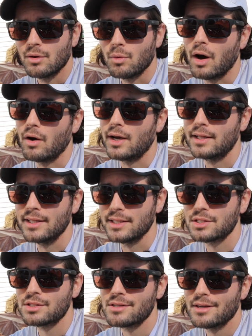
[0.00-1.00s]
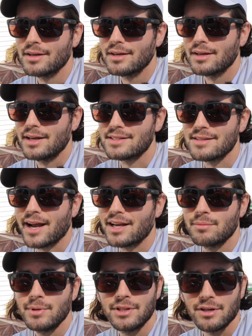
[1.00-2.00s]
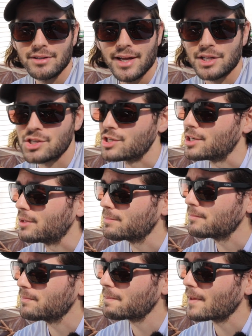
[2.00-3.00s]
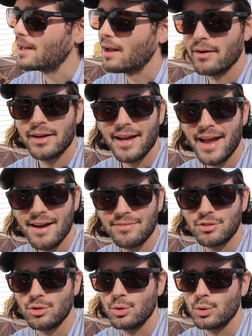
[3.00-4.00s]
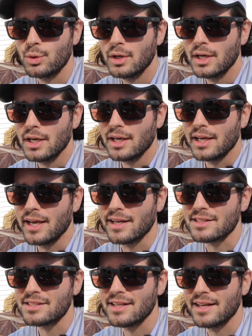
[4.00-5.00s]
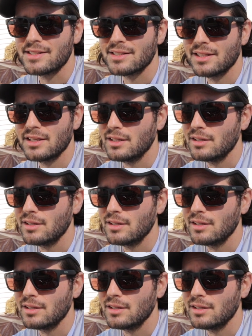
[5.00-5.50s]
Well, at least it's not going to be there next year, and I'm going to have to, in a sense,